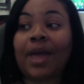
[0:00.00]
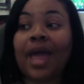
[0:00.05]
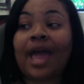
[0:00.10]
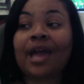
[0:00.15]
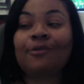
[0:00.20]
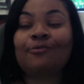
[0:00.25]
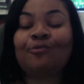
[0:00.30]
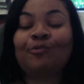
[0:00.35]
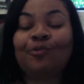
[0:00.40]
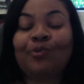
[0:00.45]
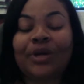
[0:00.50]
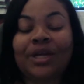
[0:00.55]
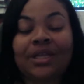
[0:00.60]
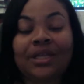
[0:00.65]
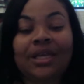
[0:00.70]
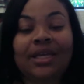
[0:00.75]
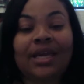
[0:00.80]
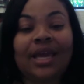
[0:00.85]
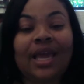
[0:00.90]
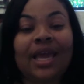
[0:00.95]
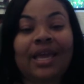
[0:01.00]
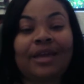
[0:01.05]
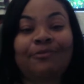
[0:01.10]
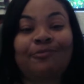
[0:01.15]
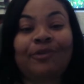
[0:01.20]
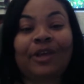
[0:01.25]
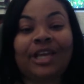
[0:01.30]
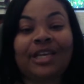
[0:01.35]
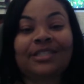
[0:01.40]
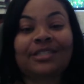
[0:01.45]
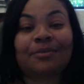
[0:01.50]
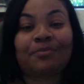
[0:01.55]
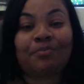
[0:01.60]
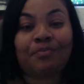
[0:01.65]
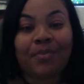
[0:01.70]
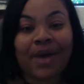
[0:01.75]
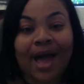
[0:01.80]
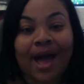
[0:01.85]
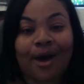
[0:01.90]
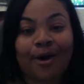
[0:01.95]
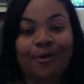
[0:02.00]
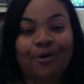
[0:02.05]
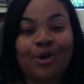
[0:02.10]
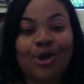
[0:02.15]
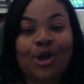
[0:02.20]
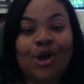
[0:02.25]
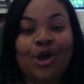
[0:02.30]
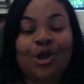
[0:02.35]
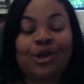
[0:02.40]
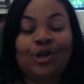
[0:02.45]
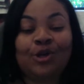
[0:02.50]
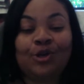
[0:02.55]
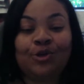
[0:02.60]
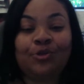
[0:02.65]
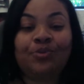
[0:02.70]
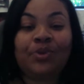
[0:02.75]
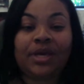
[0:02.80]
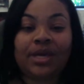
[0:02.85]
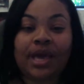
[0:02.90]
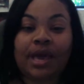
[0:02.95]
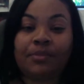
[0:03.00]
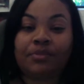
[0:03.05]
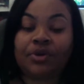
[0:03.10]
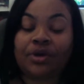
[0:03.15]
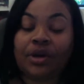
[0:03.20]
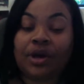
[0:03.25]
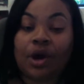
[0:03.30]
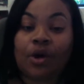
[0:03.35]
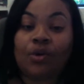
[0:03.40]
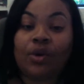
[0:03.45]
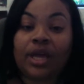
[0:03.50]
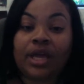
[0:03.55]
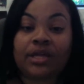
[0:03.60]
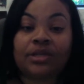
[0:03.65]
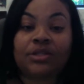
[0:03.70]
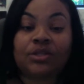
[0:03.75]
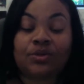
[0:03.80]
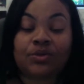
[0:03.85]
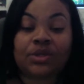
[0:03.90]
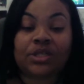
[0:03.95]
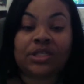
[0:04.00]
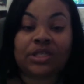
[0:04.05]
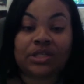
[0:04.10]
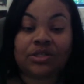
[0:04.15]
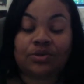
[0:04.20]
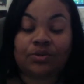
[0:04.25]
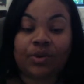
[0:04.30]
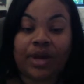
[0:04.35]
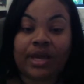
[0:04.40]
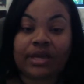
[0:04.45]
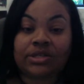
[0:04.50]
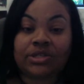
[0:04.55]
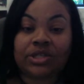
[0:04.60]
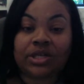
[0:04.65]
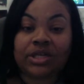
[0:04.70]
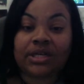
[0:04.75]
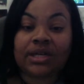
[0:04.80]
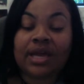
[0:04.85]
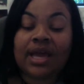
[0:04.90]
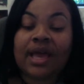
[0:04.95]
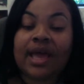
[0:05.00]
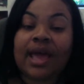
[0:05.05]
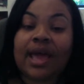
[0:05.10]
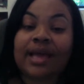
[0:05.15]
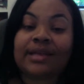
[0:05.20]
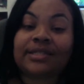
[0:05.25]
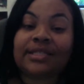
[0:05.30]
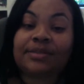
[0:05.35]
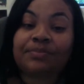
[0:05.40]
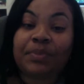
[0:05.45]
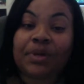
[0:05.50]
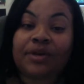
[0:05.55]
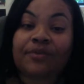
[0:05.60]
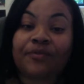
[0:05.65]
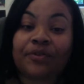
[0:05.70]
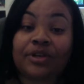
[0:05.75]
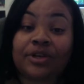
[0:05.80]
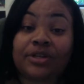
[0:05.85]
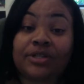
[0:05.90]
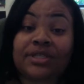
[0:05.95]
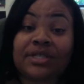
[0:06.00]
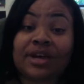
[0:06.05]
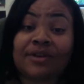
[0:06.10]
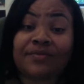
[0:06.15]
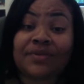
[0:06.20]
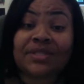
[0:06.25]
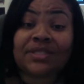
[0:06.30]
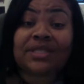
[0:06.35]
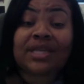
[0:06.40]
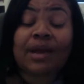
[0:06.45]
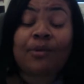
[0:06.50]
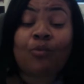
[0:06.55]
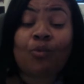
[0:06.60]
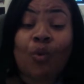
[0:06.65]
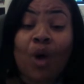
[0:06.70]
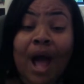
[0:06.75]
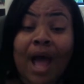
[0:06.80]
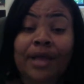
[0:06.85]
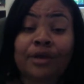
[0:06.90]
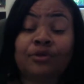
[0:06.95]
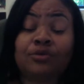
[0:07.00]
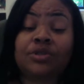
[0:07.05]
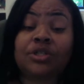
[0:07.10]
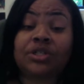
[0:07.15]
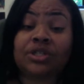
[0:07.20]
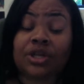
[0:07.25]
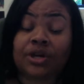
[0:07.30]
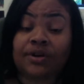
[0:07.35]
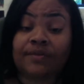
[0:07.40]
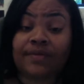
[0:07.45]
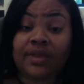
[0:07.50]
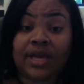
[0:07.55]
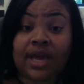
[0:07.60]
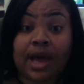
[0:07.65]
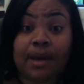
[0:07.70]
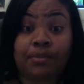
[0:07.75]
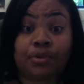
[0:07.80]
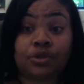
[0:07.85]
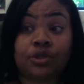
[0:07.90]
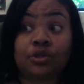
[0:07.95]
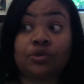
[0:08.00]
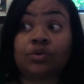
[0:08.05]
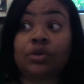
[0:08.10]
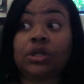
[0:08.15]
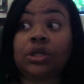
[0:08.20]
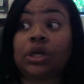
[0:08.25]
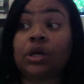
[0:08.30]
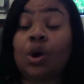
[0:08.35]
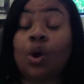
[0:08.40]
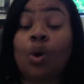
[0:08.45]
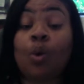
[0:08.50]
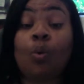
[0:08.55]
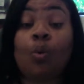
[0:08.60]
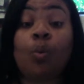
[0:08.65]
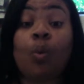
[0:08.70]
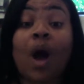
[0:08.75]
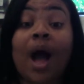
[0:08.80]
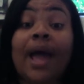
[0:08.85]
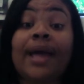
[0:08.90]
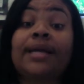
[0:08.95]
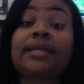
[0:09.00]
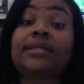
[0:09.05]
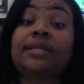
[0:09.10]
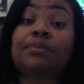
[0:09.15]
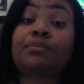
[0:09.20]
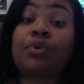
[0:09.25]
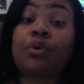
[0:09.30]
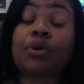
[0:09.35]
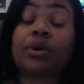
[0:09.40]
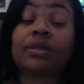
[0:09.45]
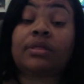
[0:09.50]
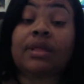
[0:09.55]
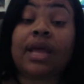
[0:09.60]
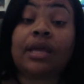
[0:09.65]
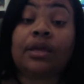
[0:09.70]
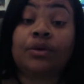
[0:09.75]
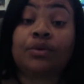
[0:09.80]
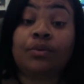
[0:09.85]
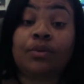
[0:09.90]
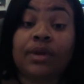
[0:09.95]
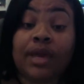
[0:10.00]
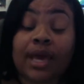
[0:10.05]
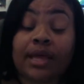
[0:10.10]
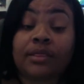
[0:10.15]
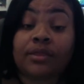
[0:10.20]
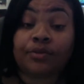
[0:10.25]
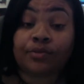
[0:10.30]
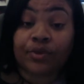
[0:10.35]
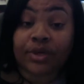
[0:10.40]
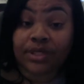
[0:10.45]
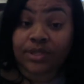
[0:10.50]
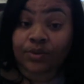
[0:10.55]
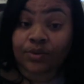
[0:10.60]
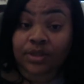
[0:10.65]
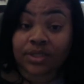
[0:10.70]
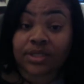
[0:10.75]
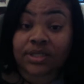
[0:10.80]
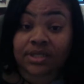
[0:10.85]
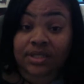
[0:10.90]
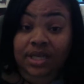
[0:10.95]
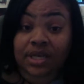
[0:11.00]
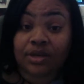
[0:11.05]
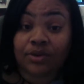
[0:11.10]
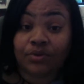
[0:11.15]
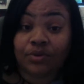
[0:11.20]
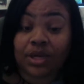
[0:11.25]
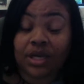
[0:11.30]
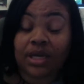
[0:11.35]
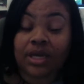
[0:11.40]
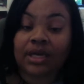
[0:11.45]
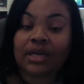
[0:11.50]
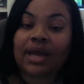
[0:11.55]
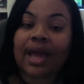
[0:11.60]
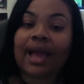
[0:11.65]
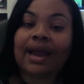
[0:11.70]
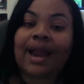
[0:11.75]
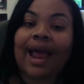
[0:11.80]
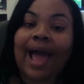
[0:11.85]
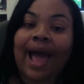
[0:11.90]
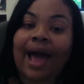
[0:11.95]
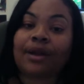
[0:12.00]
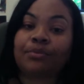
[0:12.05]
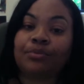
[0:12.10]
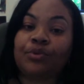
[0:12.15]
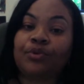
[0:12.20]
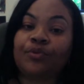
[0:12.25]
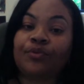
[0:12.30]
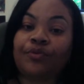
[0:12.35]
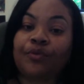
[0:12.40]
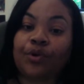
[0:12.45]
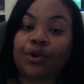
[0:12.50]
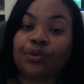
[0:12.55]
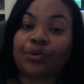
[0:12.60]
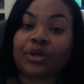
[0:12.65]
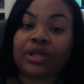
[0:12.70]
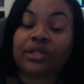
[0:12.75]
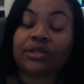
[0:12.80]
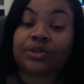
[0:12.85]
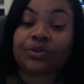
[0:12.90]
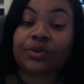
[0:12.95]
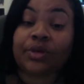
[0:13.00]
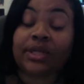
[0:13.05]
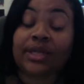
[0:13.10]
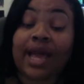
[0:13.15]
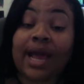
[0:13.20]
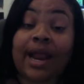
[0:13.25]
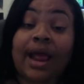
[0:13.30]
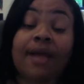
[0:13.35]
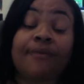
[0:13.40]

And really it is about you being able to go into a situation and speak for yourself and say why you deserve the opportunity, why it's important that you get the resources that you need, and how to move forward in doing that.